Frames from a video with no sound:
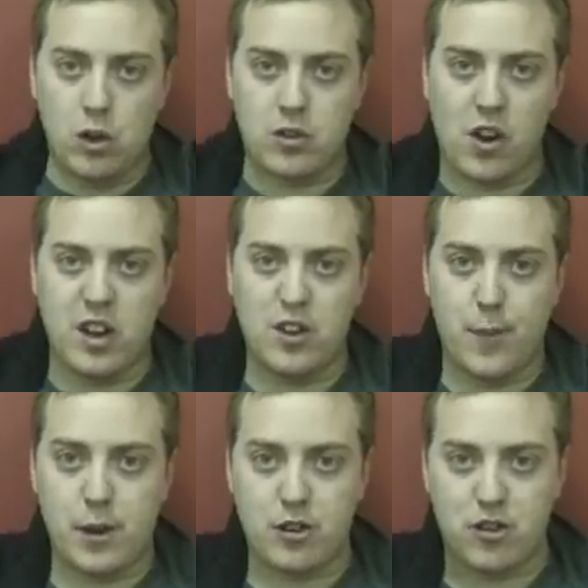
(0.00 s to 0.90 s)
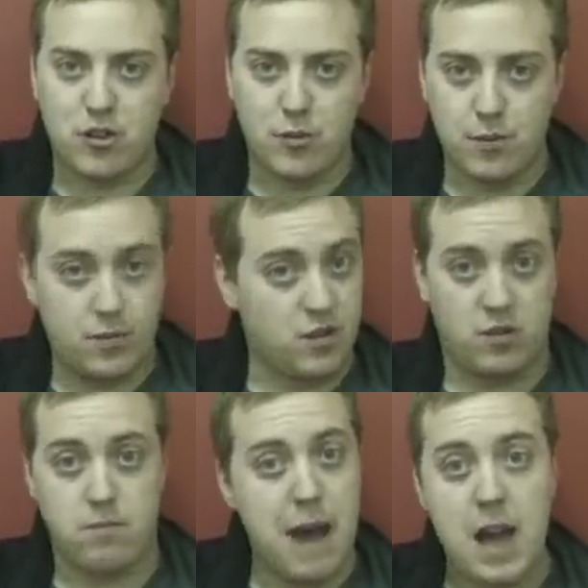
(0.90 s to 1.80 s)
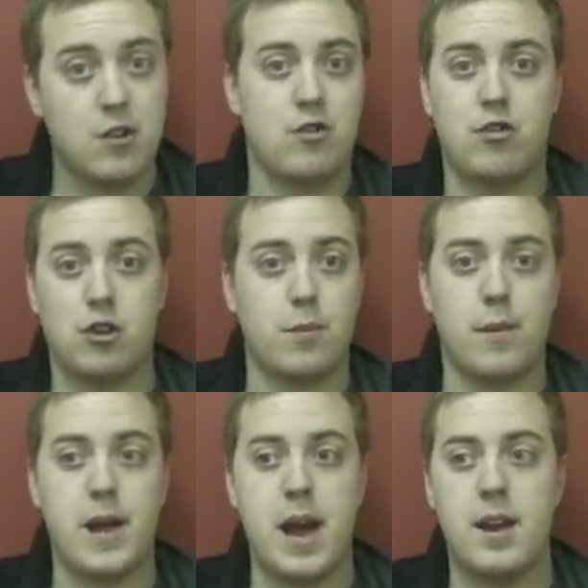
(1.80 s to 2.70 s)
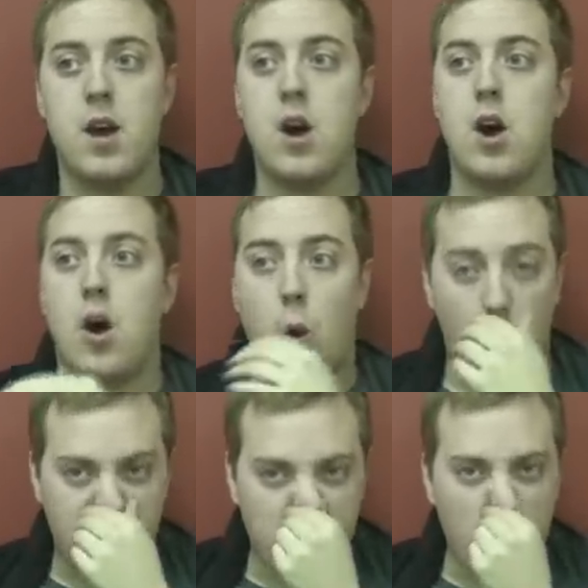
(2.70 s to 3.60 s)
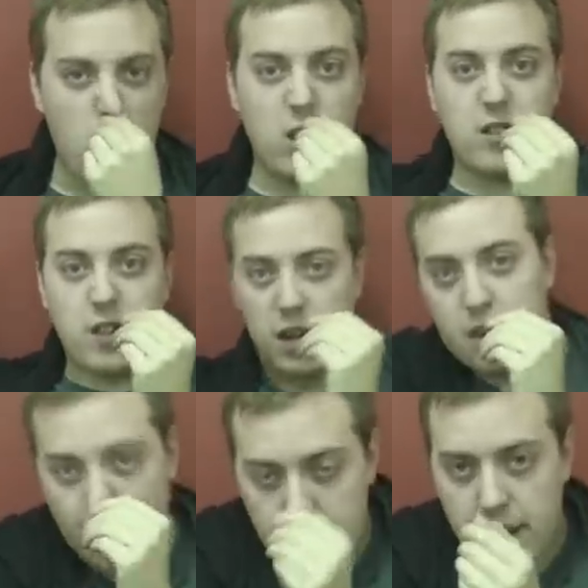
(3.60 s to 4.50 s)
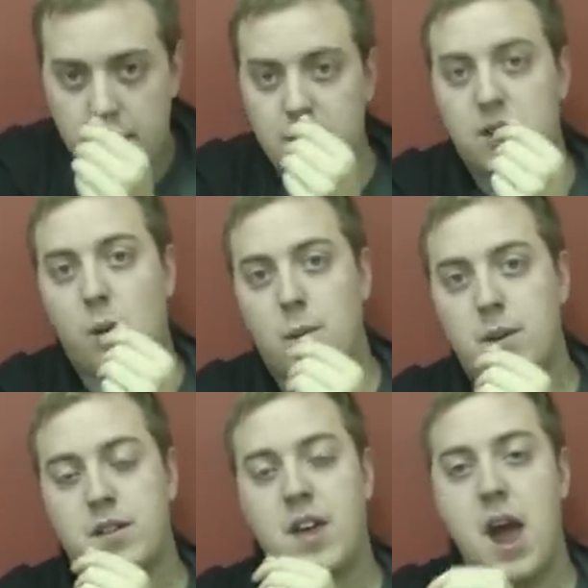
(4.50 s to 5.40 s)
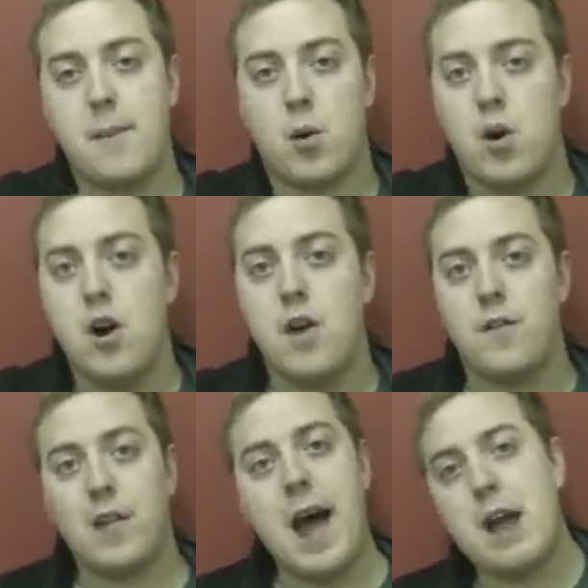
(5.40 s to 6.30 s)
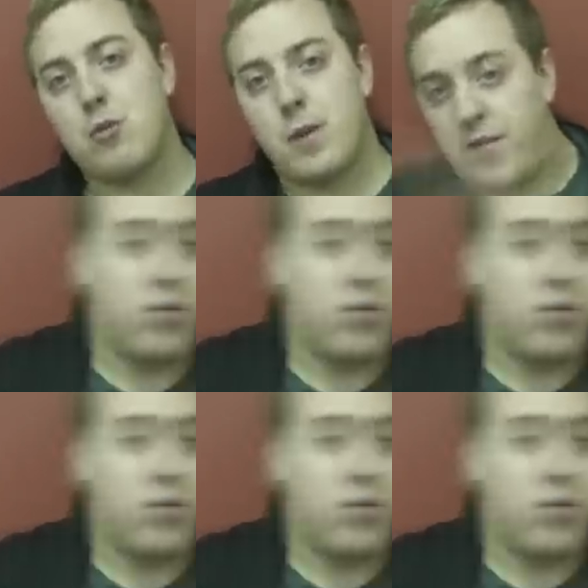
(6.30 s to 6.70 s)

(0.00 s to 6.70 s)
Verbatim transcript: looks like he's about to smash Superman or Thor looks like he's about to hit someone with his hammer. Flash would be